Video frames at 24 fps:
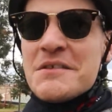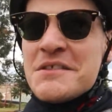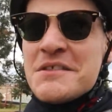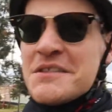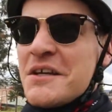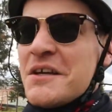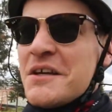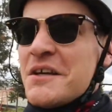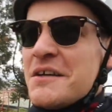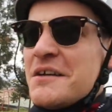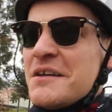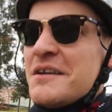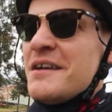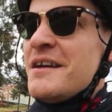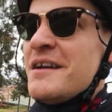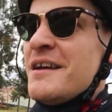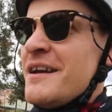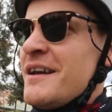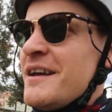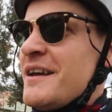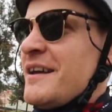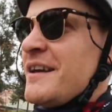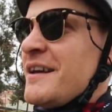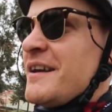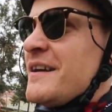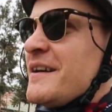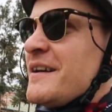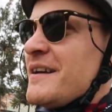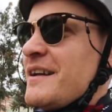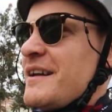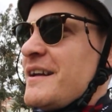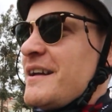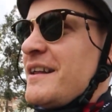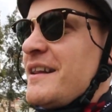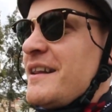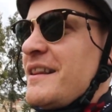So
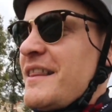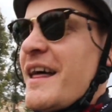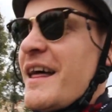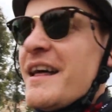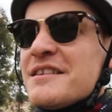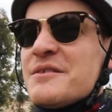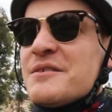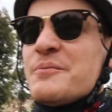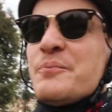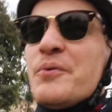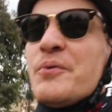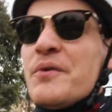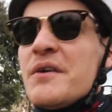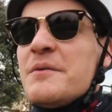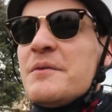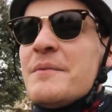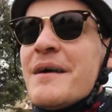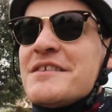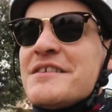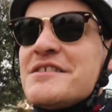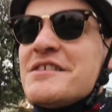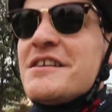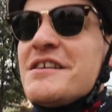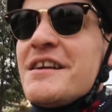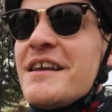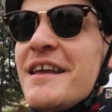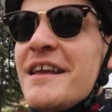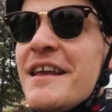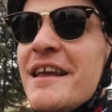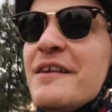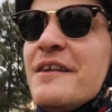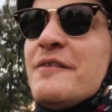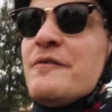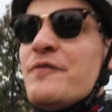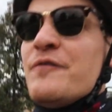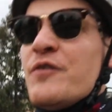that's pretty much
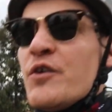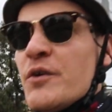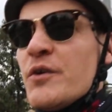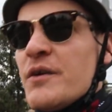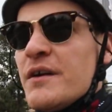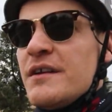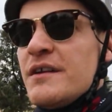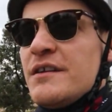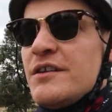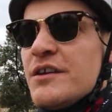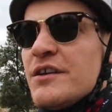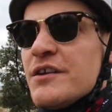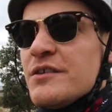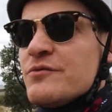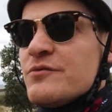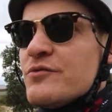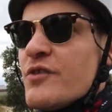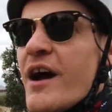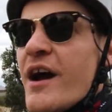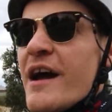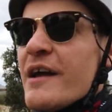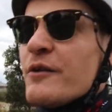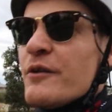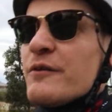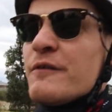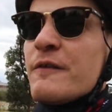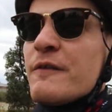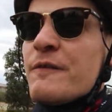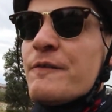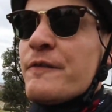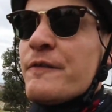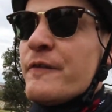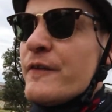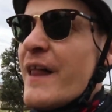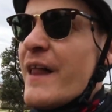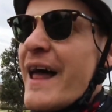it for it. You can ride on the
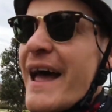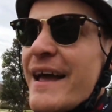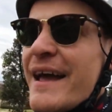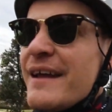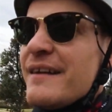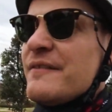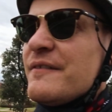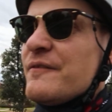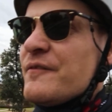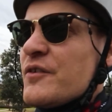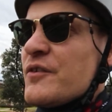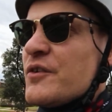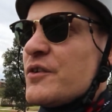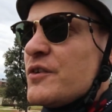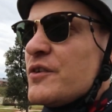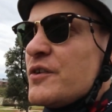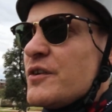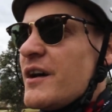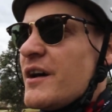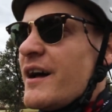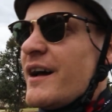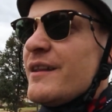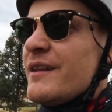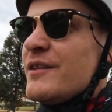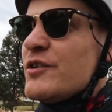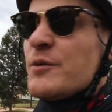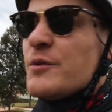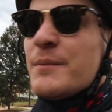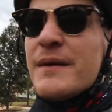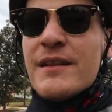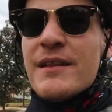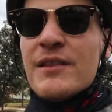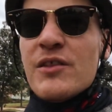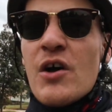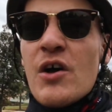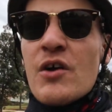flat for a little
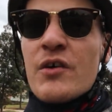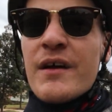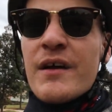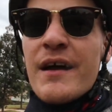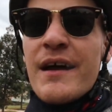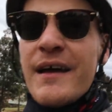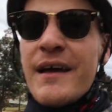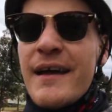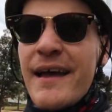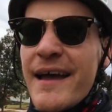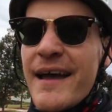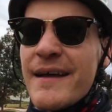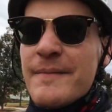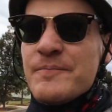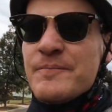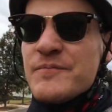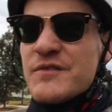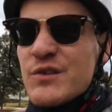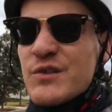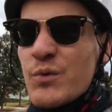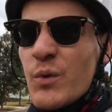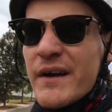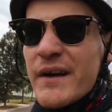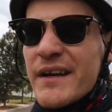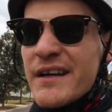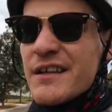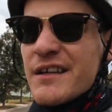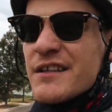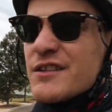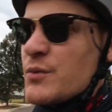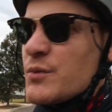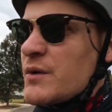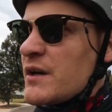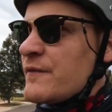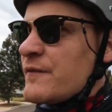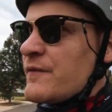bit longer at 20 to
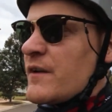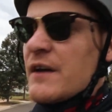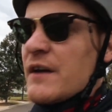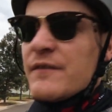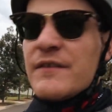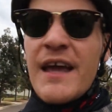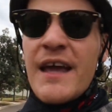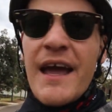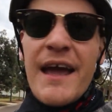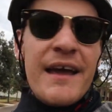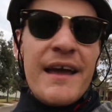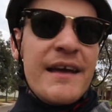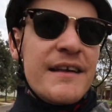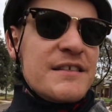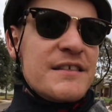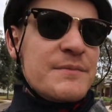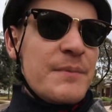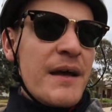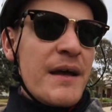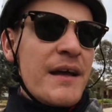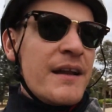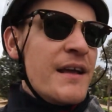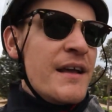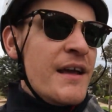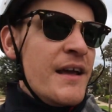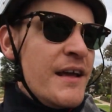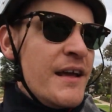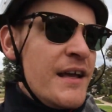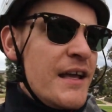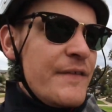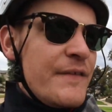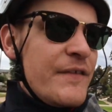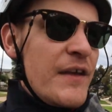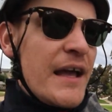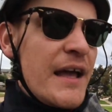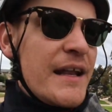25 Ks, but
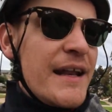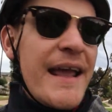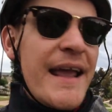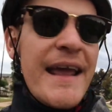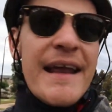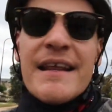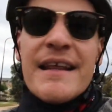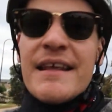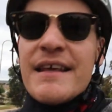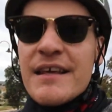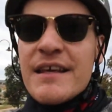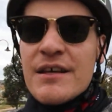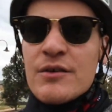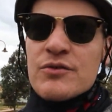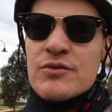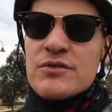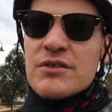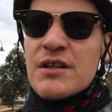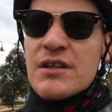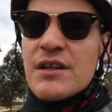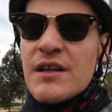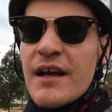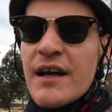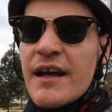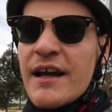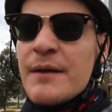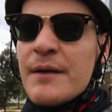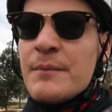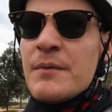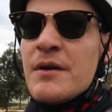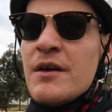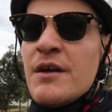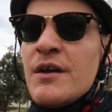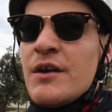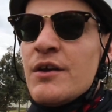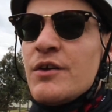if you had any hills to
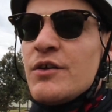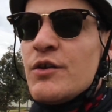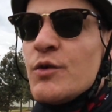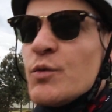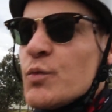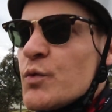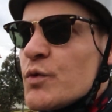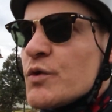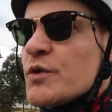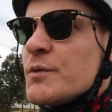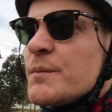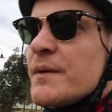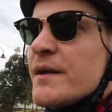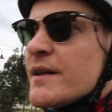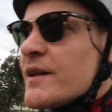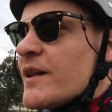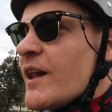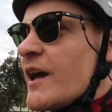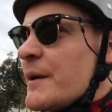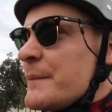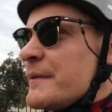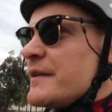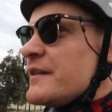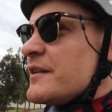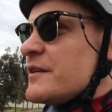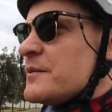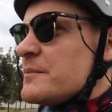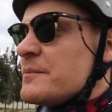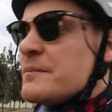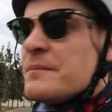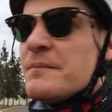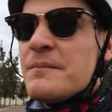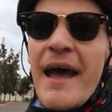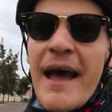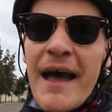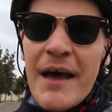climb, you wouldn't be climbing
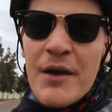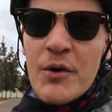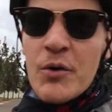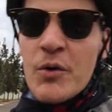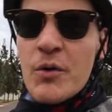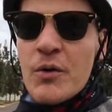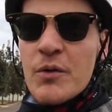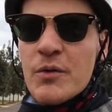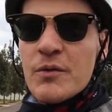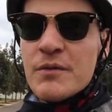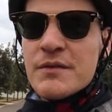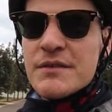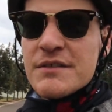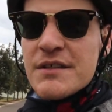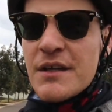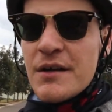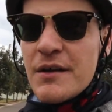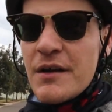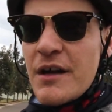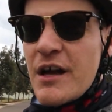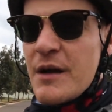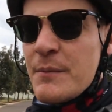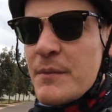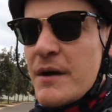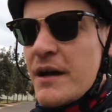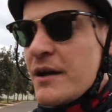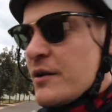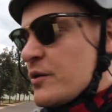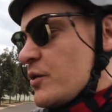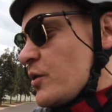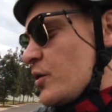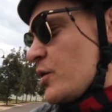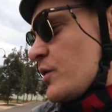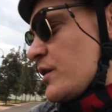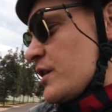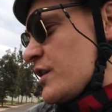them at all. So I might
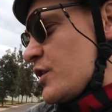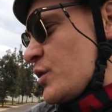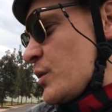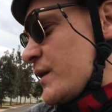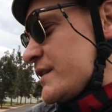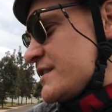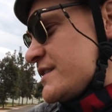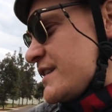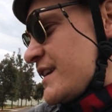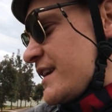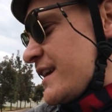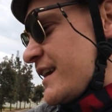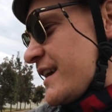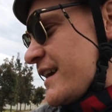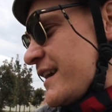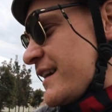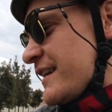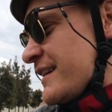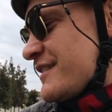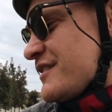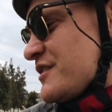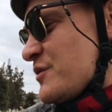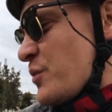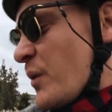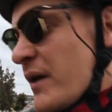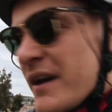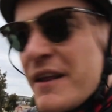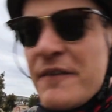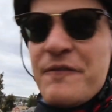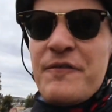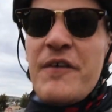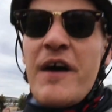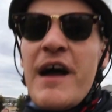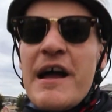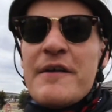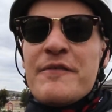call it quits here.
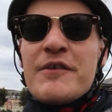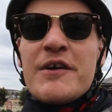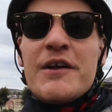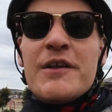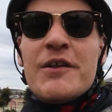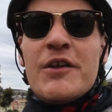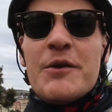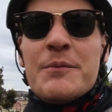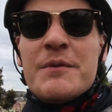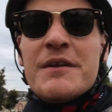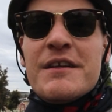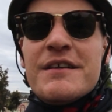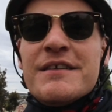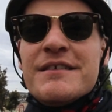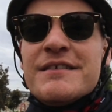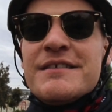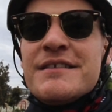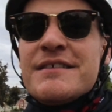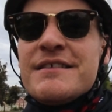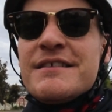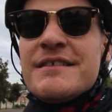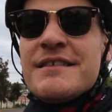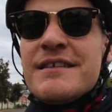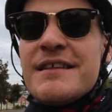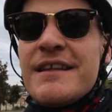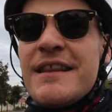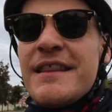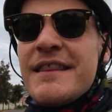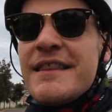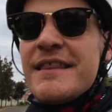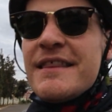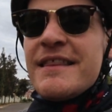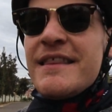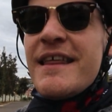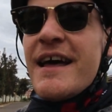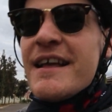25 kilometers.
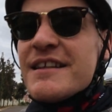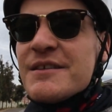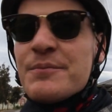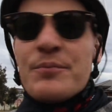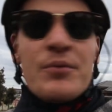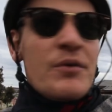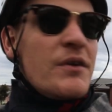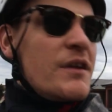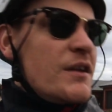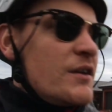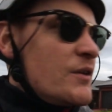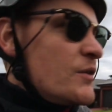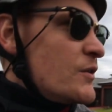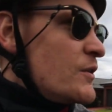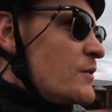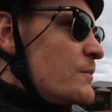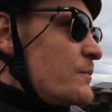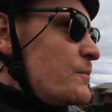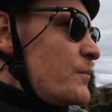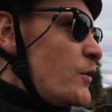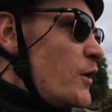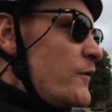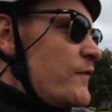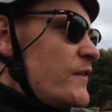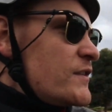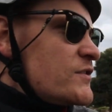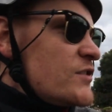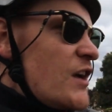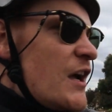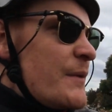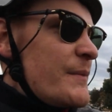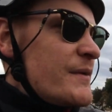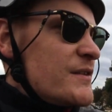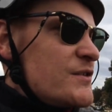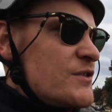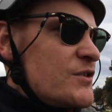That's pretty good. Perfect
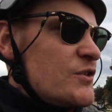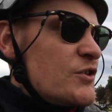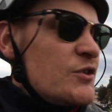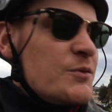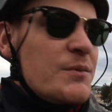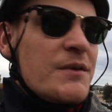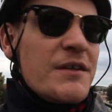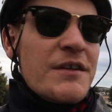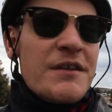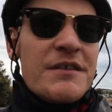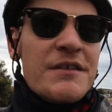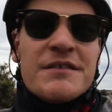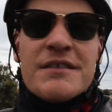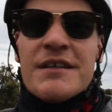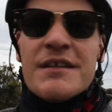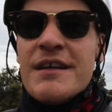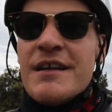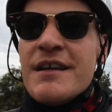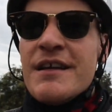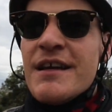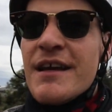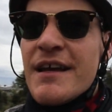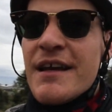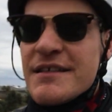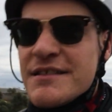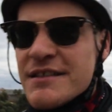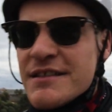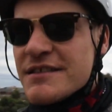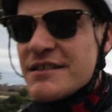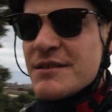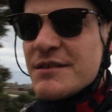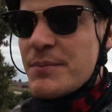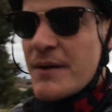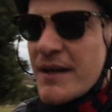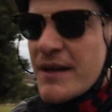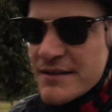timing too, because it's
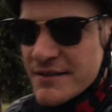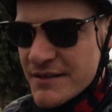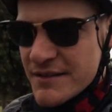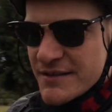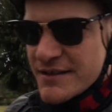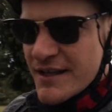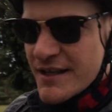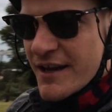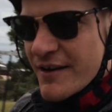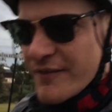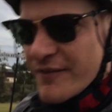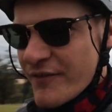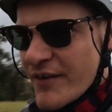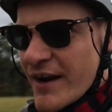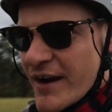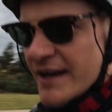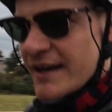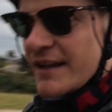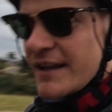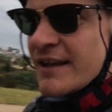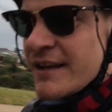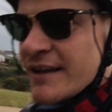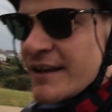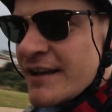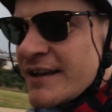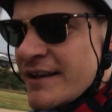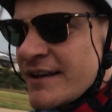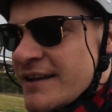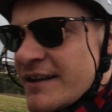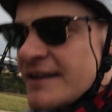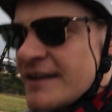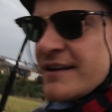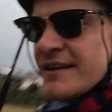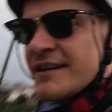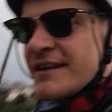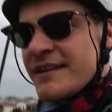just about to start raining.
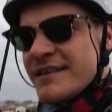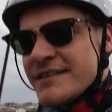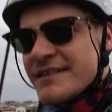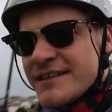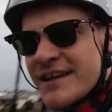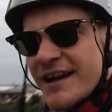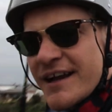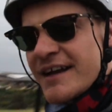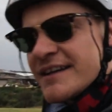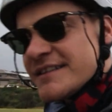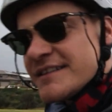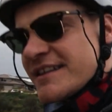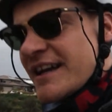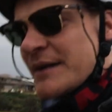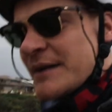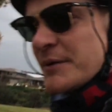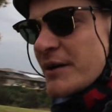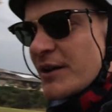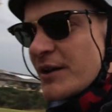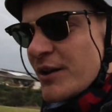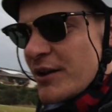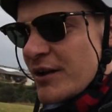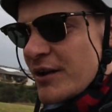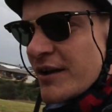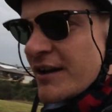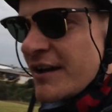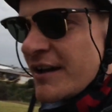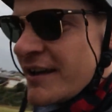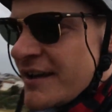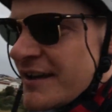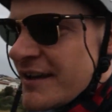This car's coming along.